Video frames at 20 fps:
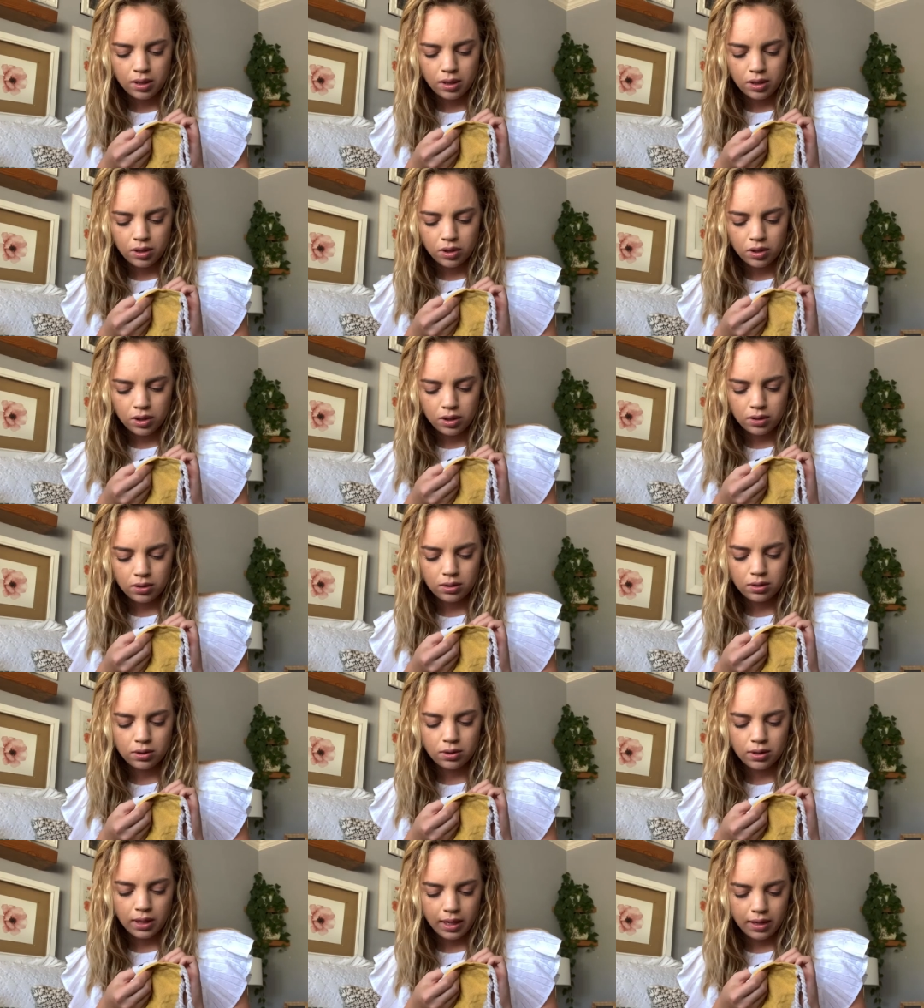Gentle
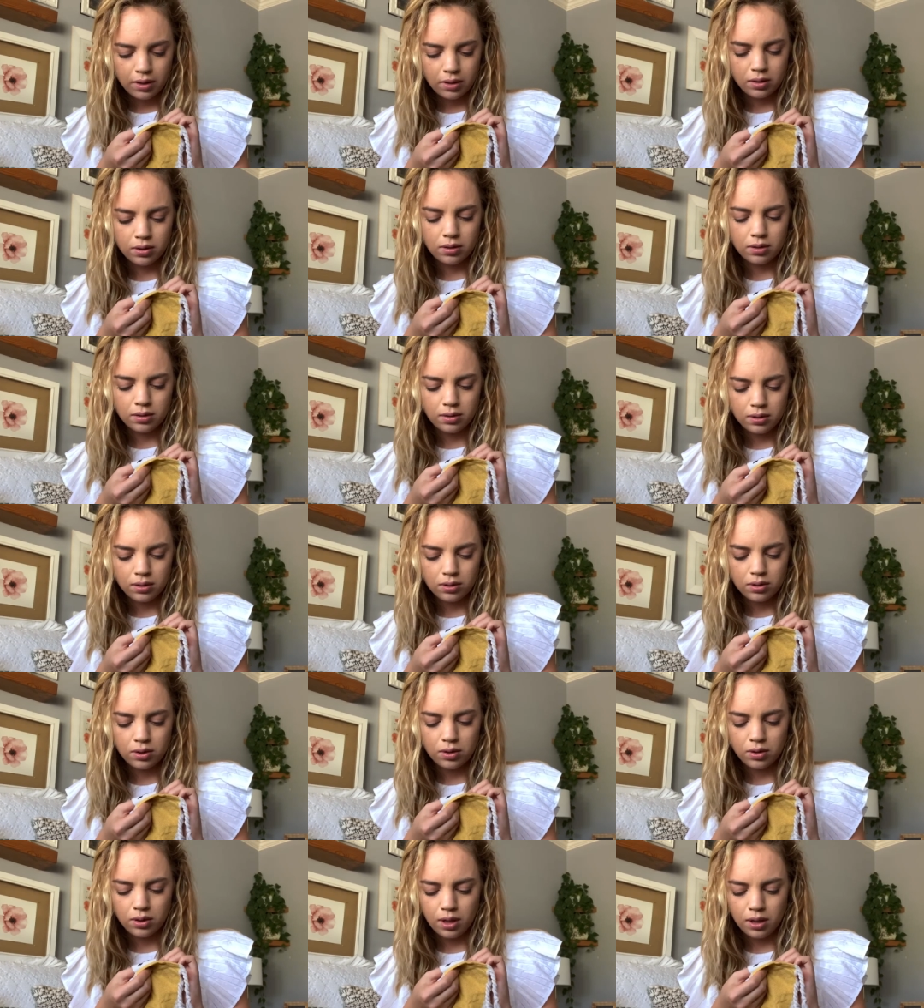cycle,
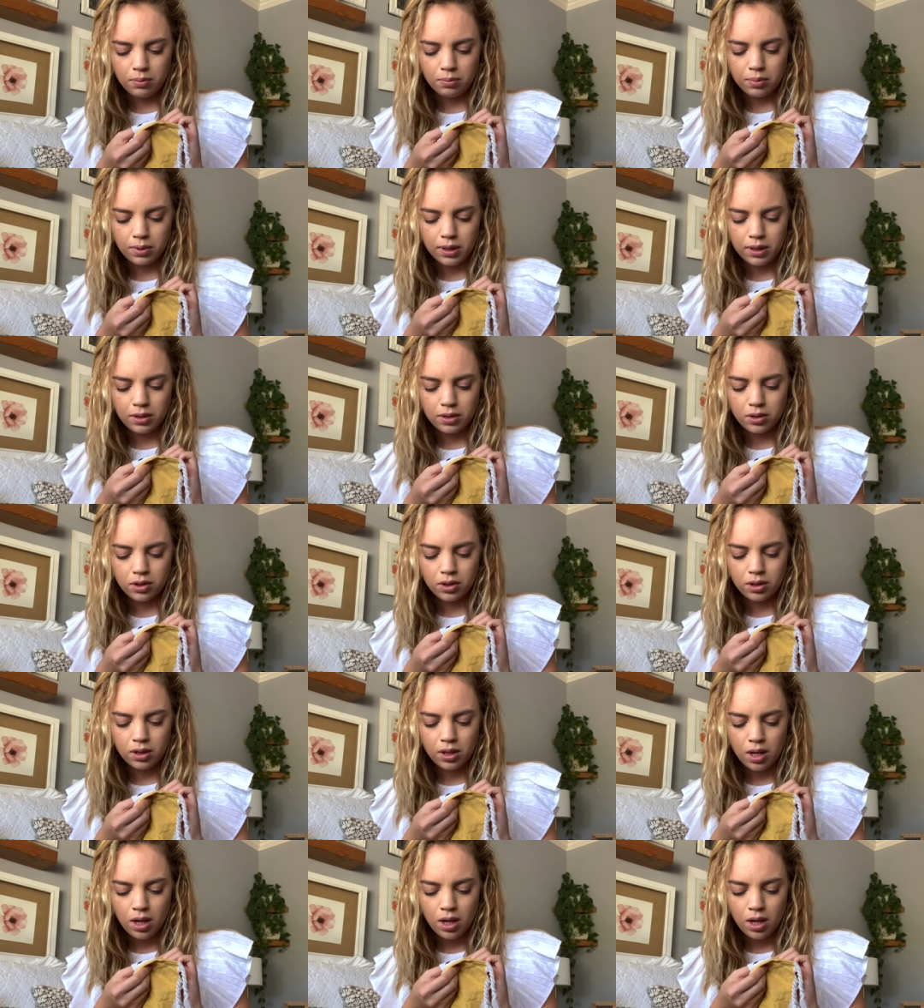do not bleach.